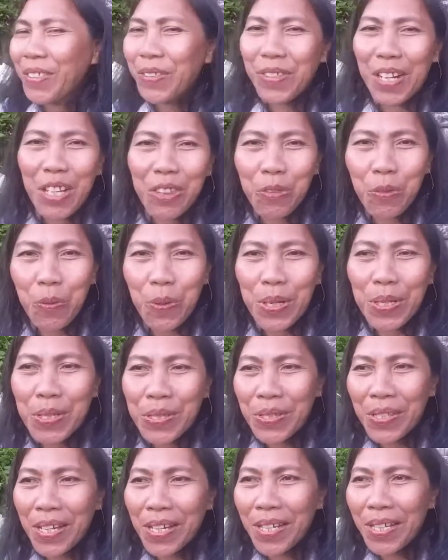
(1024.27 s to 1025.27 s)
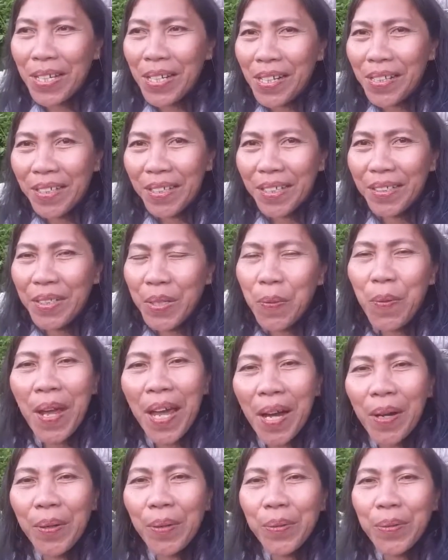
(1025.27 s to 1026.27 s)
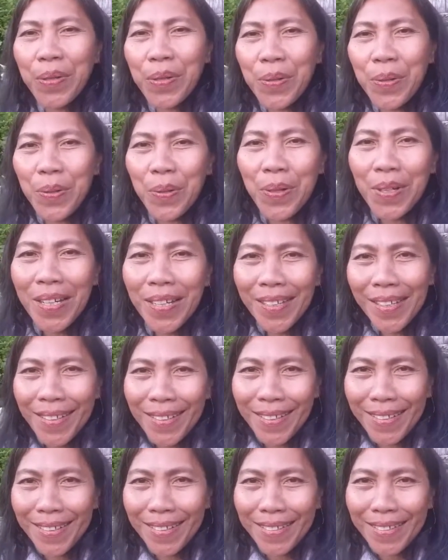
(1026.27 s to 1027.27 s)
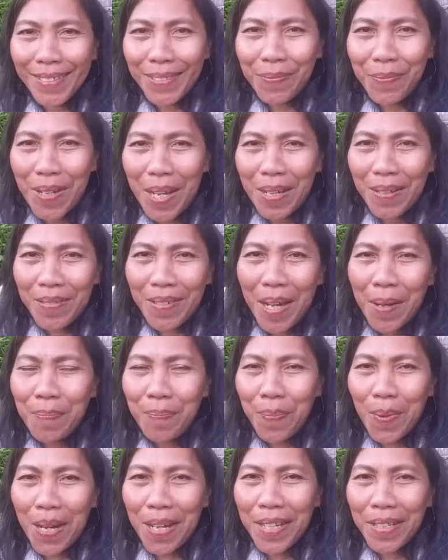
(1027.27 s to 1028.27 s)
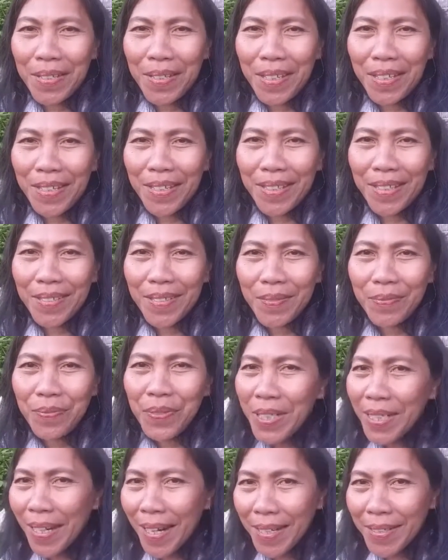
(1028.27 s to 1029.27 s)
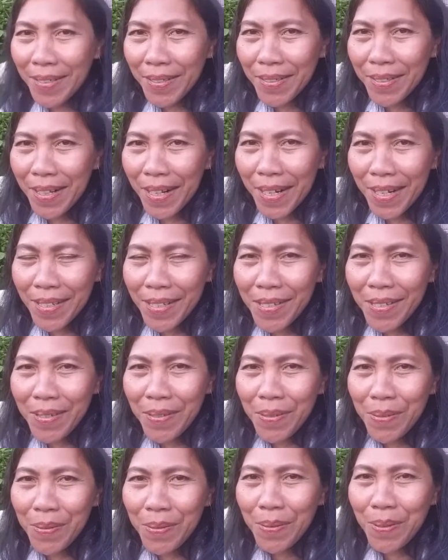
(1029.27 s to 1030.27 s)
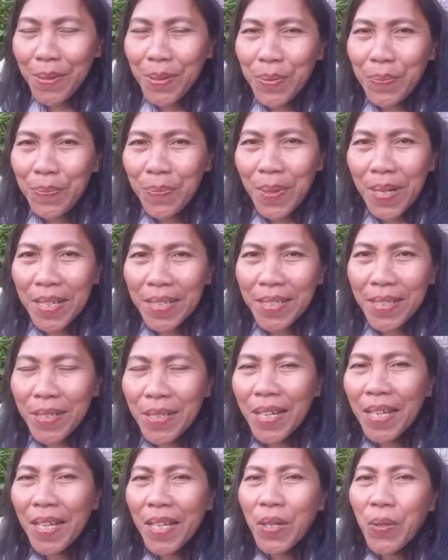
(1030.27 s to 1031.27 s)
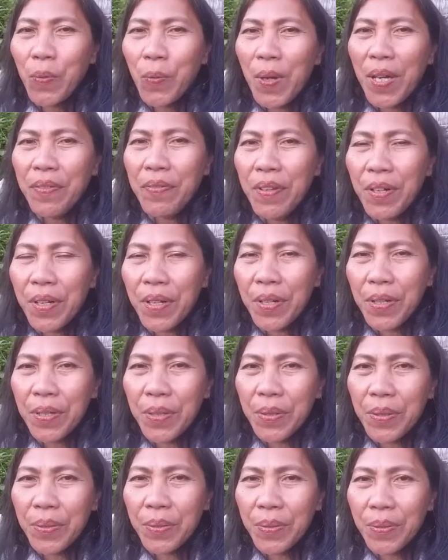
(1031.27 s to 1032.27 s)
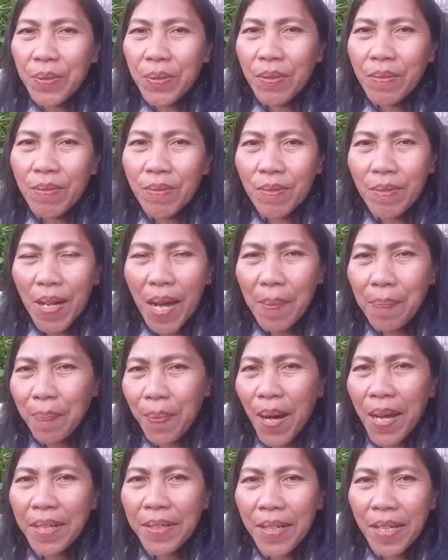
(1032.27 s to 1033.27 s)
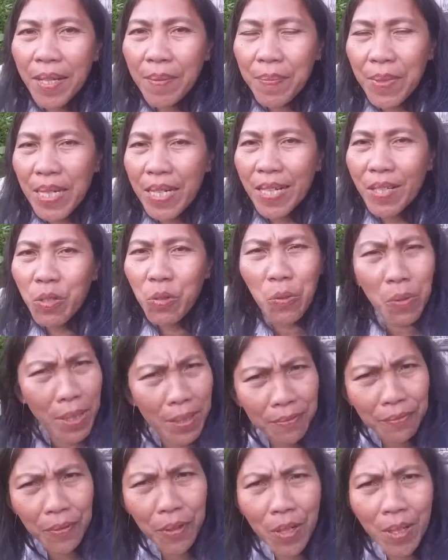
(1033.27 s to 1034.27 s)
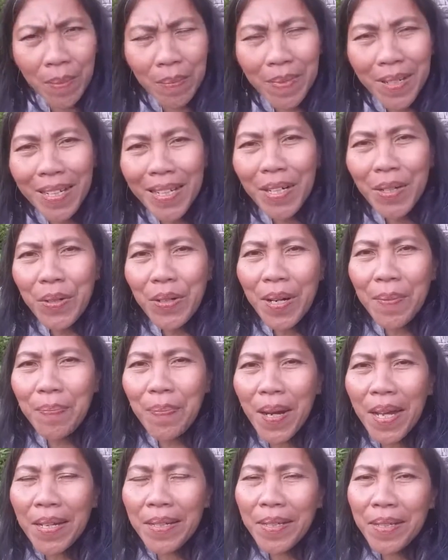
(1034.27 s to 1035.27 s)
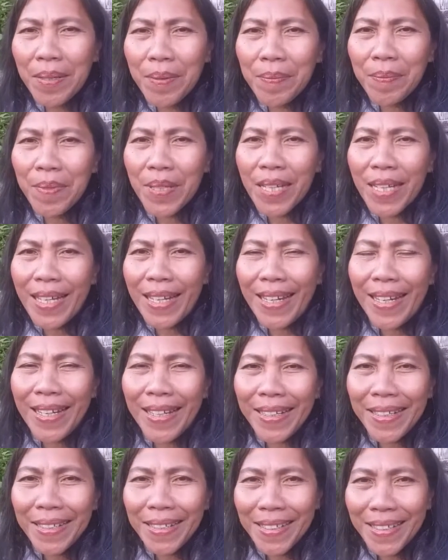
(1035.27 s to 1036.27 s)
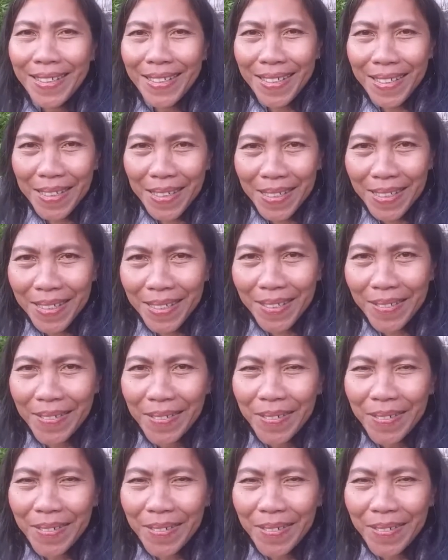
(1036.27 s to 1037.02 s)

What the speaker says: so that was the way how you apply the fertilizer, guys, to all your plants, whether you apply them in a solid form or apply them in the